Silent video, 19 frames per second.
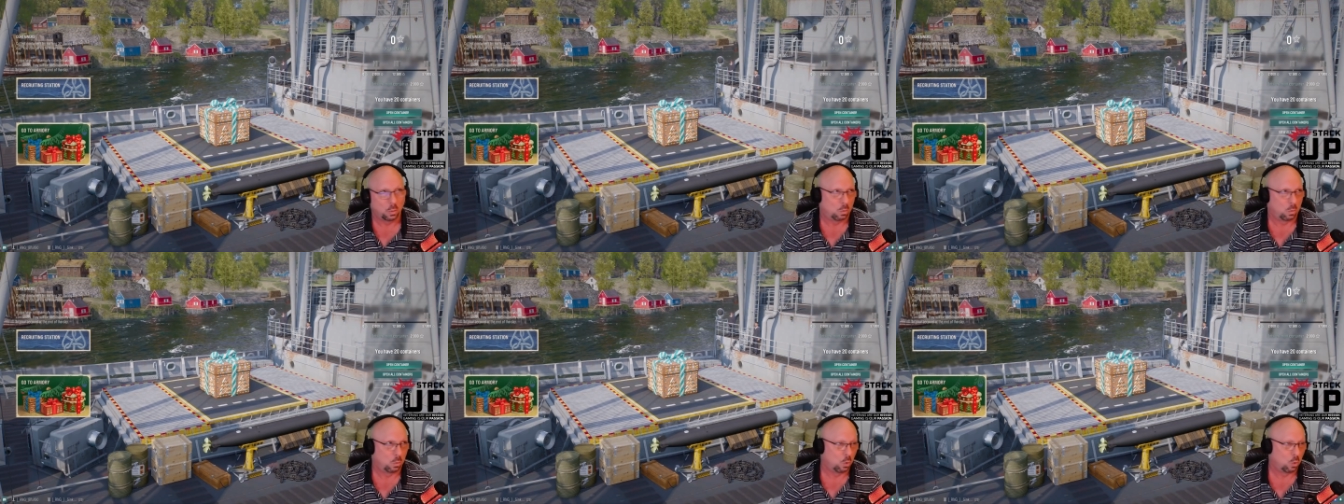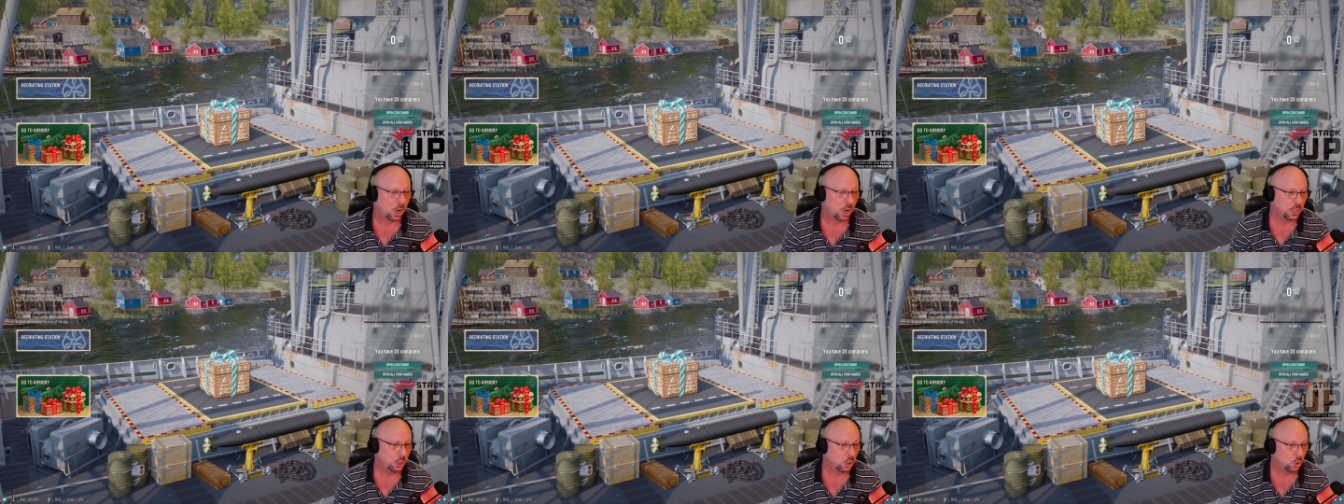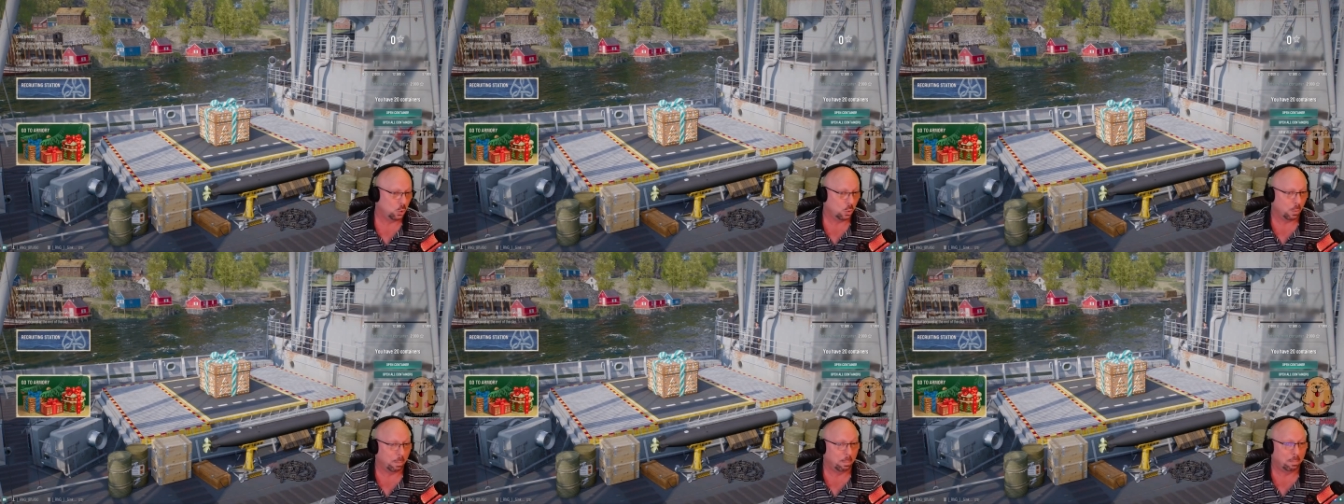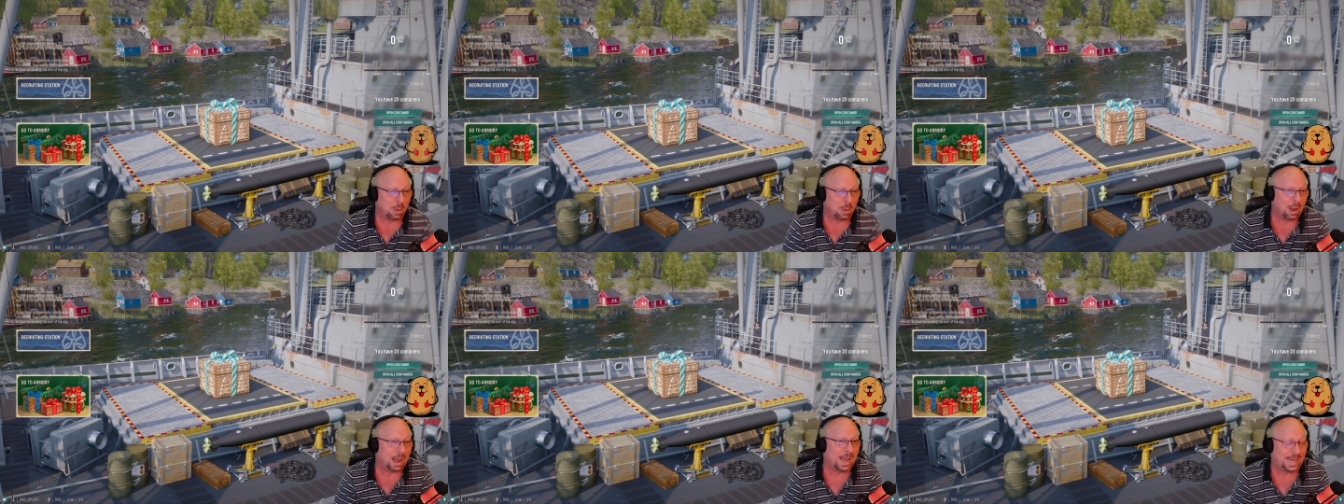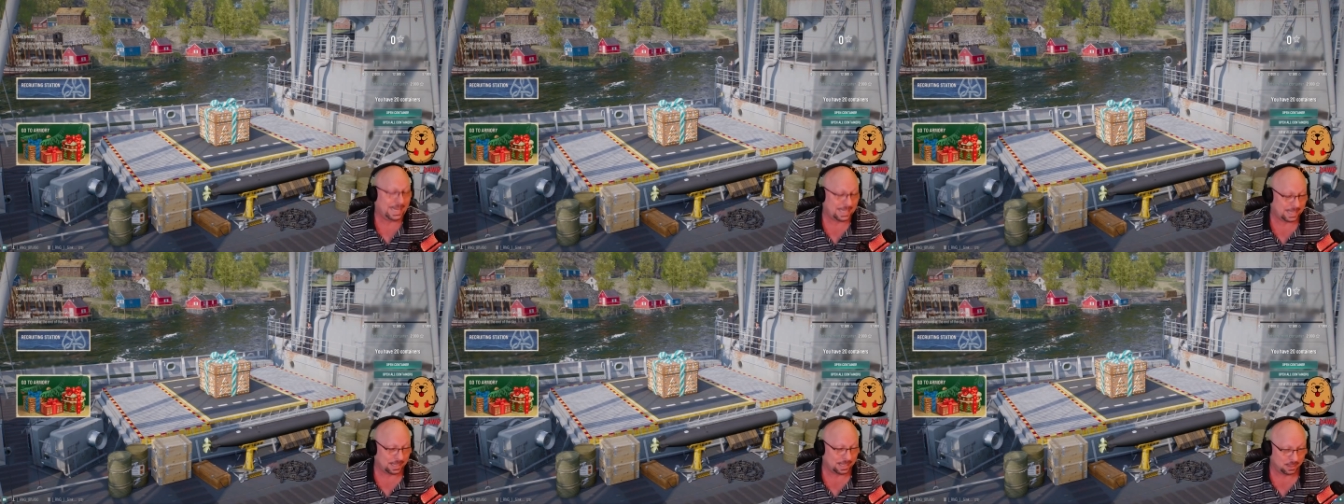what you
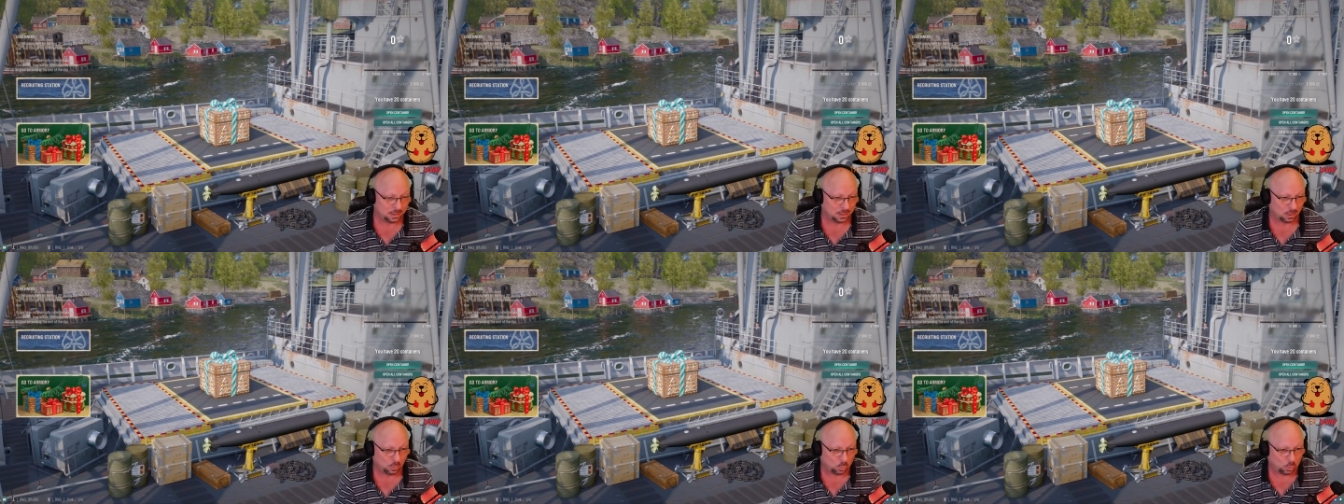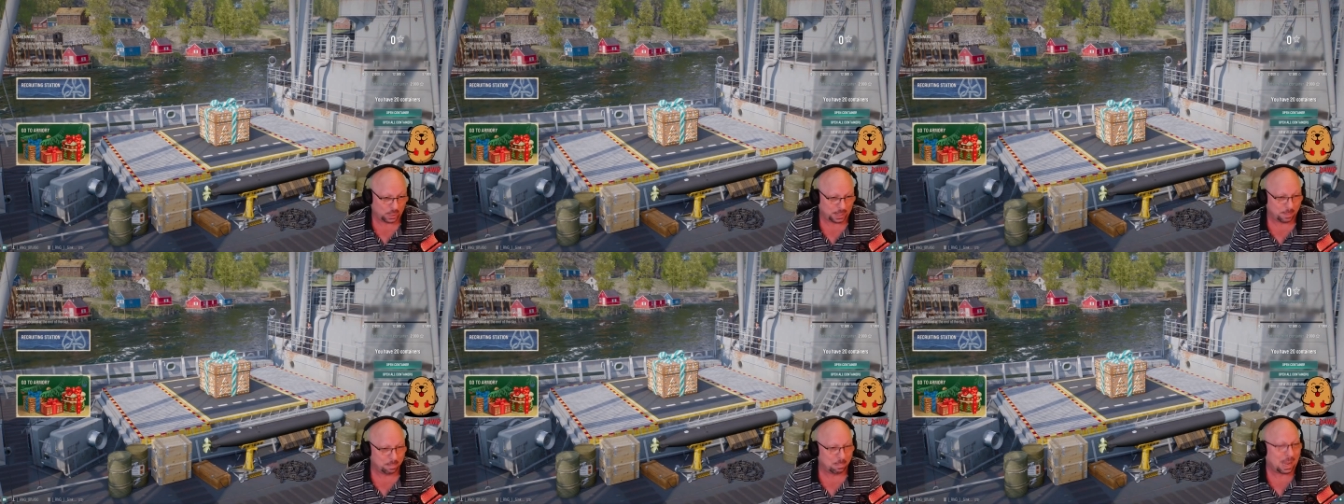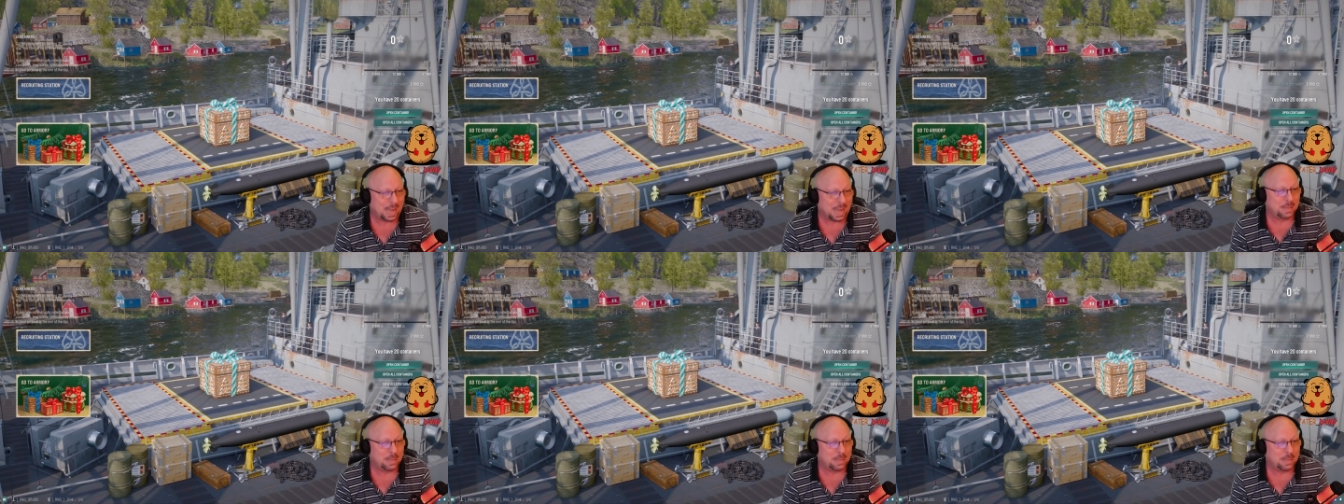might, or what it might